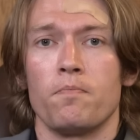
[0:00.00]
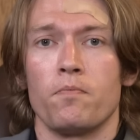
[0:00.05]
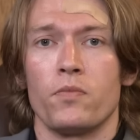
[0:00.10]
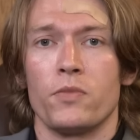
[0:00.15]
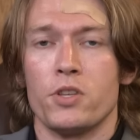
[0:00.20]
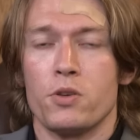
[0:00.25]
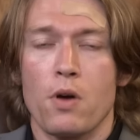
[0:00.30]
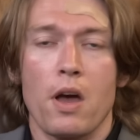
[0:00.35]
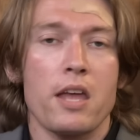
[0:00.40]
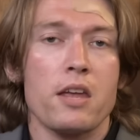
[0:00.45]

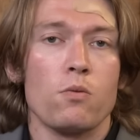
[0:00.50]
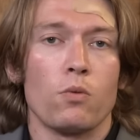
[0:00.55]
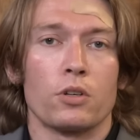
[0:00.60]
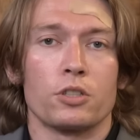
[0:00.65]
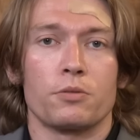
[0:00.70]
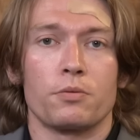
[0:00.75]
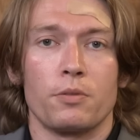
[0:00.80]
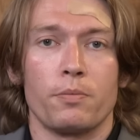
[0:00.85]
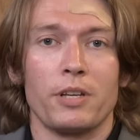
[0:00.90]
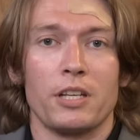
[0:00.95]
You hate
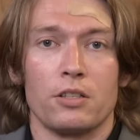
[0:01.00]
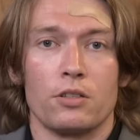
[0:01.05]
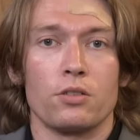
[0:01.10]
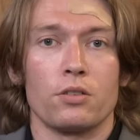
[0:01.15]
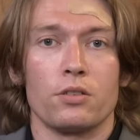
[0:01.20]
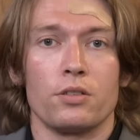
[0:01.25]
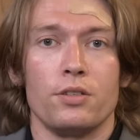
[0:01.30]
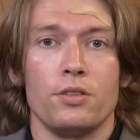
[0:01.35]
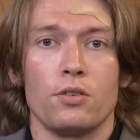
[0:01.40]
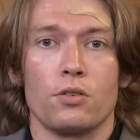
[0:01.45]
what's been
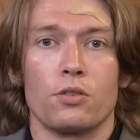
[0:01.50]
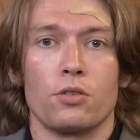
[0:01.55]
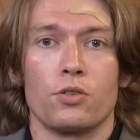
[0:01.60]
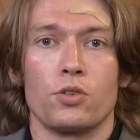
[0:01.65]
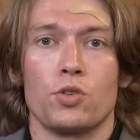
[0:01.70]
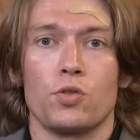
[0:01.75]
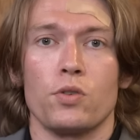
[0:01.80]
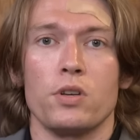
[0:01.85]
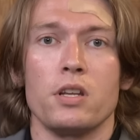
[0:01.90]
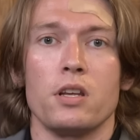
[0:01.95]
done to your
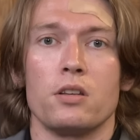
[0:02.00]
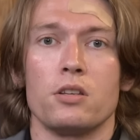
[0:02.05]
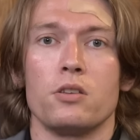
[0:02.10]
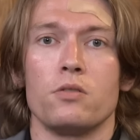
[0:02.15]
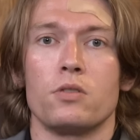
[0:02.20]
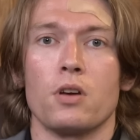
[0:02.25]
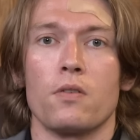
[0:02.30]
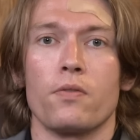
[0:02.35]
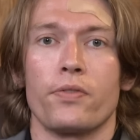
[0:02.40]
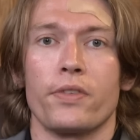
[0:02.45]
country and you
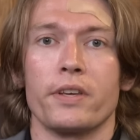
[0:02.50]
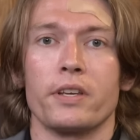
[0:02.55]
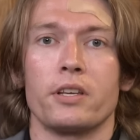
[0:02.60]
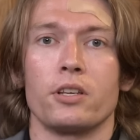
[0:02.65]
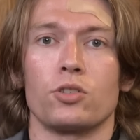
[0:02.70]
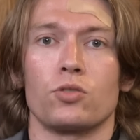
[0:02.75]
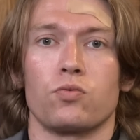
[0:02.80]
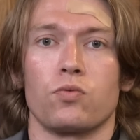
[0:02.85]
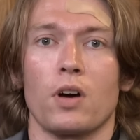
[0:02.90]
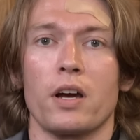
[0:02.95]
don't think
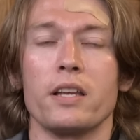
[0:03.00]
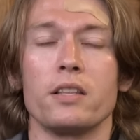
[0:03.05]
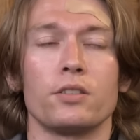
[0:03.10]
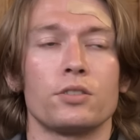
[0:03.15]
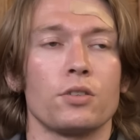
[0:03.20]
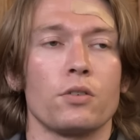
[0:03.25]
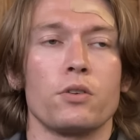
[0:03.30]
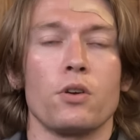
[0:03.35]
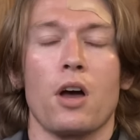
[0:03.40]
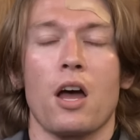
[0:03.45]
it's right, and
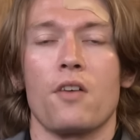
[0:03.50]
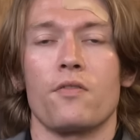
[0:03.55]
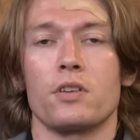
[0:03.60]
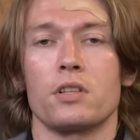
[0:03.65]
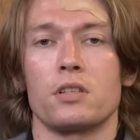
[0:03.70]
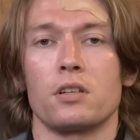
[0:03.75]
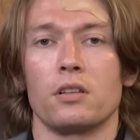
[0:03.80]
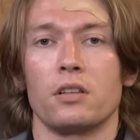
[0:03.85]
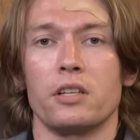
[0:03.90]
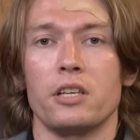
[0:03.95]
so you're having
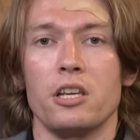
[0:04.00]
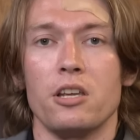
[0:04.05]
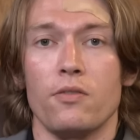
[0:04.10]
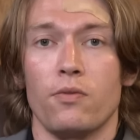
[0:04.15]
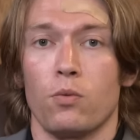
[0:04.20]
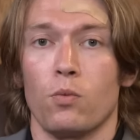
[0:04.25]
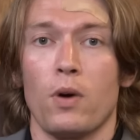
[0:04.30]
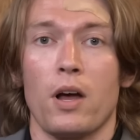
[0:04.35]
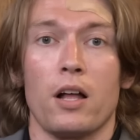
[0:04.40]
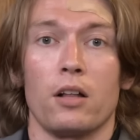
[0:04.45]
to leave?
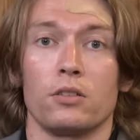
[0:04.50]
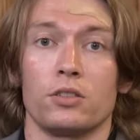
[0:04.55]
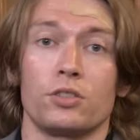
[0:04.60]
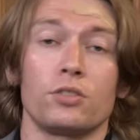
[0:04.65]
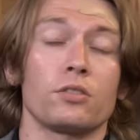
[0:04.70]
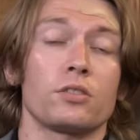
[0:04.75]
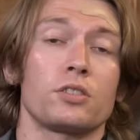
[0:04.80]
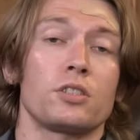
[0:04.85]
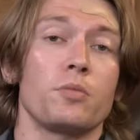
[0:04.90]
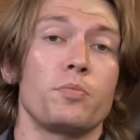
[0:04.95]
Well,
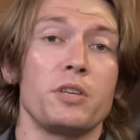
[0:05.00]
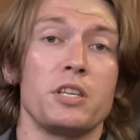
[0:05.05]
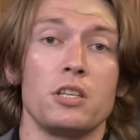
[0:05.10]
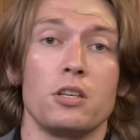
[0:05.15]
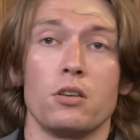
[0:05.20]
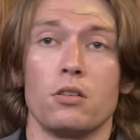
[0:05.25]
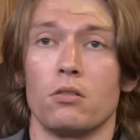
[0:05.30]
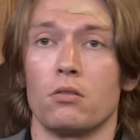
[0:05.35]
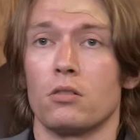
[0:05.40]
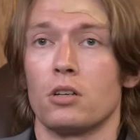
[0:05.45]
sucks to be
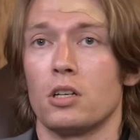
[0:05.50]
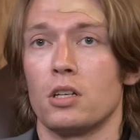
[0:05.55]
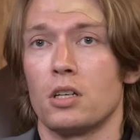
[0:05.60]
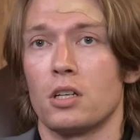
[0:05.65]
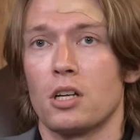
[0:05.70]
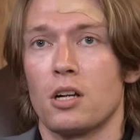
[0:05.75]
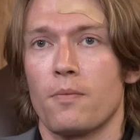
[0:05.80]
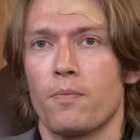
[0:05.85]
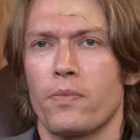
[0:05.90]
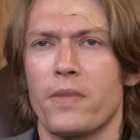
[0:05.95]
you.
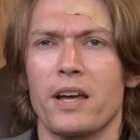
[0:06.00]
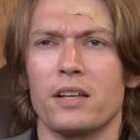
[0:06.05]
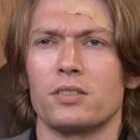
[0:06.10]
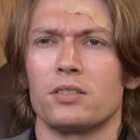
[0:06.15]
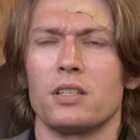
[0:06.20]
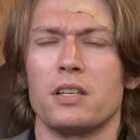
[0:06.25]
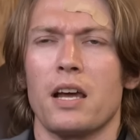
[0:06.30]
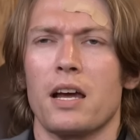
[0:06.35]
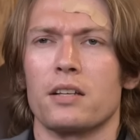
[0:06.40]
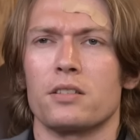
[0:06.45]
That's
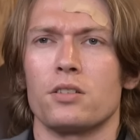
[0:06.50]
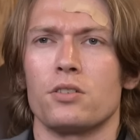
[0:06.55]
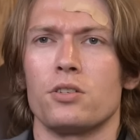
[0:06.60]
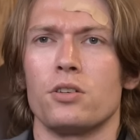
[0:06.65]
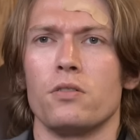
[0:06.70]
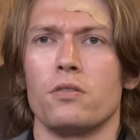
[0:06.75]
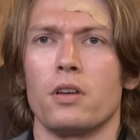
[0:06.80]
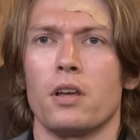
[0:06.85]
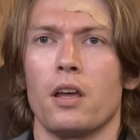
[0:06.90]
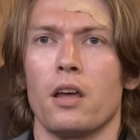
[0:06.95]
the
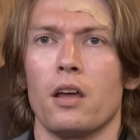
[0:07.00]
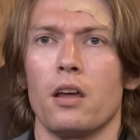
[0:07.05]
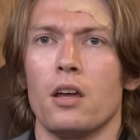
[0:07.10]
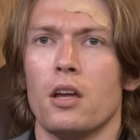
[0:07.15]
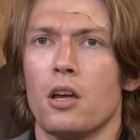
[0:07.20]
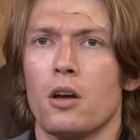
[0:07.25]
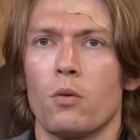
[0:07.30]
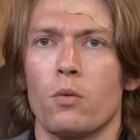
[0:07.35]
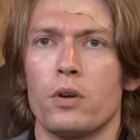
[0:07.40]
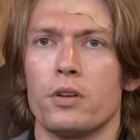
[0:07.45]
attitude here,
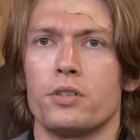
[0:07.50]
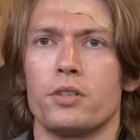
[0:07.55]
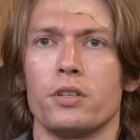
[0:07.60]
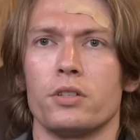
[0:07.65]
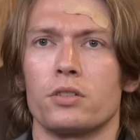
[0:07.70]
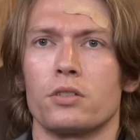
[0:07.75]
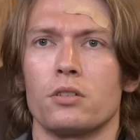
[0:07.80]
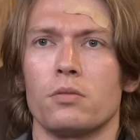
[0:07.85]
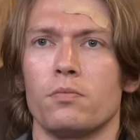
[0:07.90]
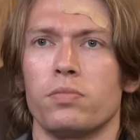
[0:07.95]
which
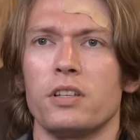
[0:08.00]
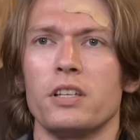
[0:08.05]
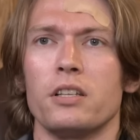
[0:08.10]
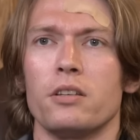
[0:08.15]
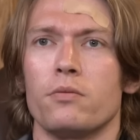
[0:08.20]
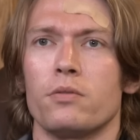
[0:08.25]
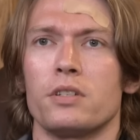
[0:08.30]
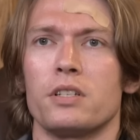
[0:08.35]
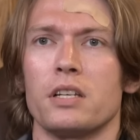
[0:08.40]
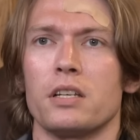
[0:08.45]
is completely
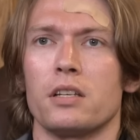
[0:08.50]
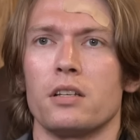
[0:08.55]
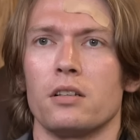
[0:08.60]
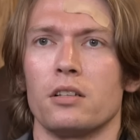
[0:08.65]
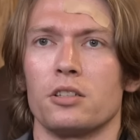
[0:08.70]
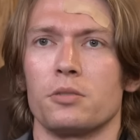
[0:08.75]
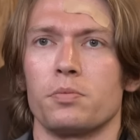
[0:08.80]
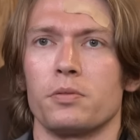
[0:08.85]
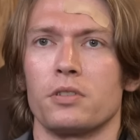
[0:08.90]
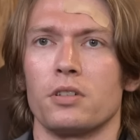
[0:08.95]

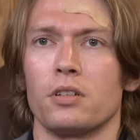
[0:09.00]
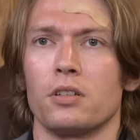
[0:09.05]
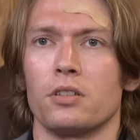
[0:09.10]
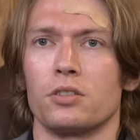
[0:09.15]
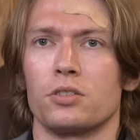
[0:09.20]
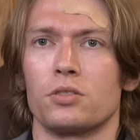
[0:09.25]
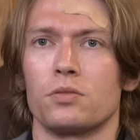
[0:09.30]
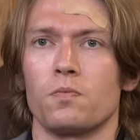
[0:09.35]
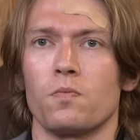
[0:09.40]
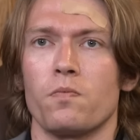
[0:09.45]
ridiculous
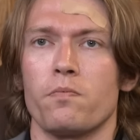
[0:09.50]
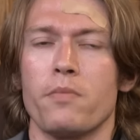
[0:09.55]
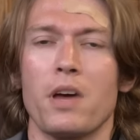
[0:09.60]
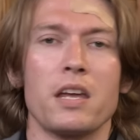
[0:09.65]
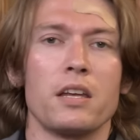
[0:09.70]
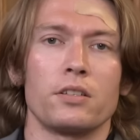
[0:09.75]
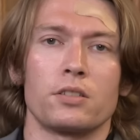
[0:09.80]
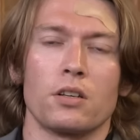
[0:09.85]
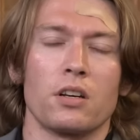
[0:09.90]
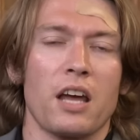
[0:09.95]
because, mate,
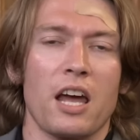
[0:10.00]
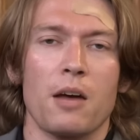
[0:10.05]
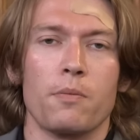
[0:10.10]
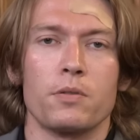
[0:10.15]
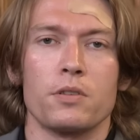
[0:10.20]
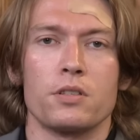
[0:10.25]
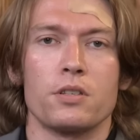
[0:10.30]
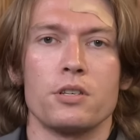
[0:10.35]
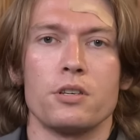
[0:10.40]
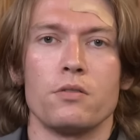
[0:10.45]
it's going to
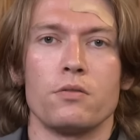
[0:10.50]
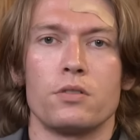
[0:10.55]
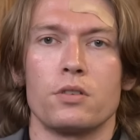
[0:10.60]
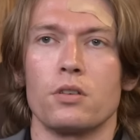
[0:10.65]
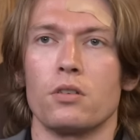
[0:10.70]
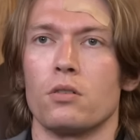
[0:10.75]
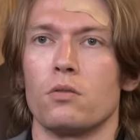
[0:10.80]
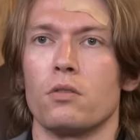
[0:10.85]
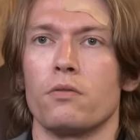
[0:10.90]
happen to you too.